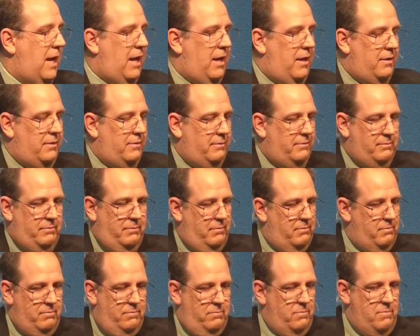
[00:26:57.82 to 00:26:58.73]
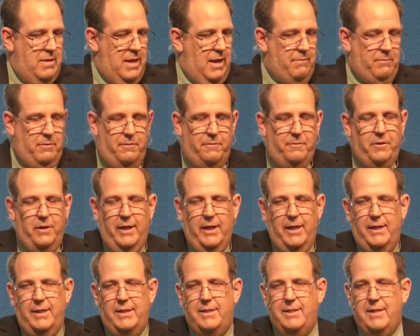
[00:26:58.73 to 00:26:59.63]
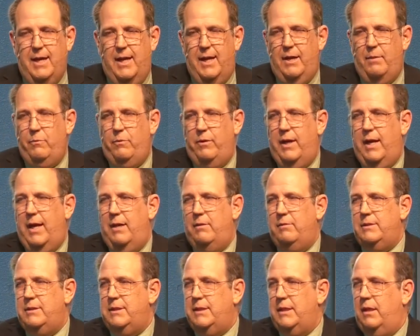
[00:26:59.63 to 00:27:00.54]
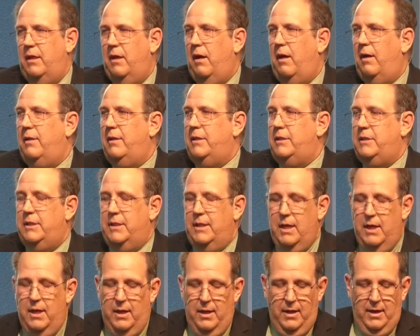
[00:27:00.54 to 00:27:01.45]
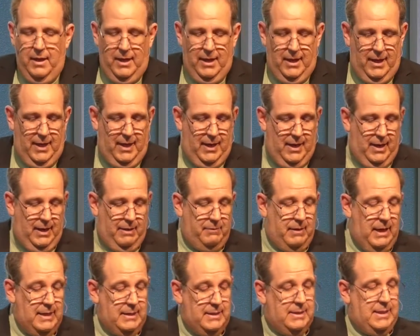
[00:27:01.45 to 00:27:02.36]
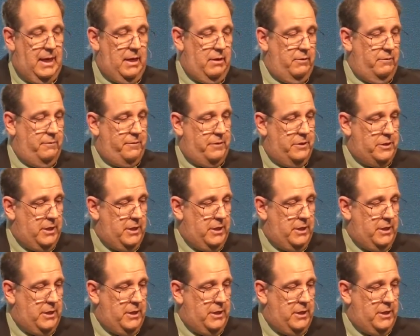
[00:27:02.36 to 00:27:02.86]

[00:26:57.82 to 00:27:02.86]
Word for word: I'll never forget a time when I was in college and, and I ran sound